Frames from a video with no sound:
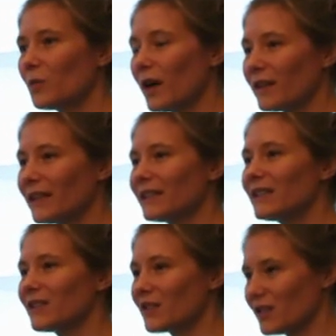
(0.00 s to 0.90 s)
walnut
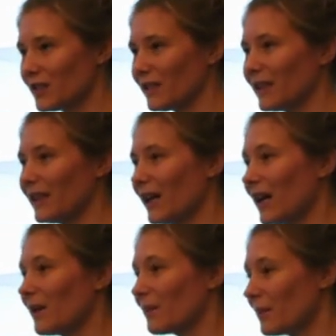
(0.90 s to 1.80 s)
is early,
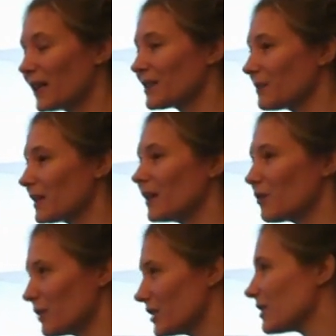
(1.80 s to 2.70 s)
possibly
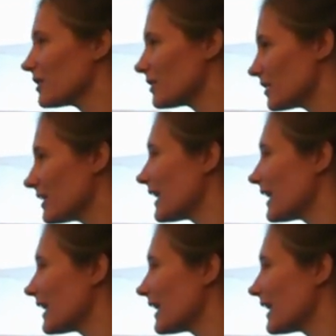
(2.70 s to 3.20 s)
original or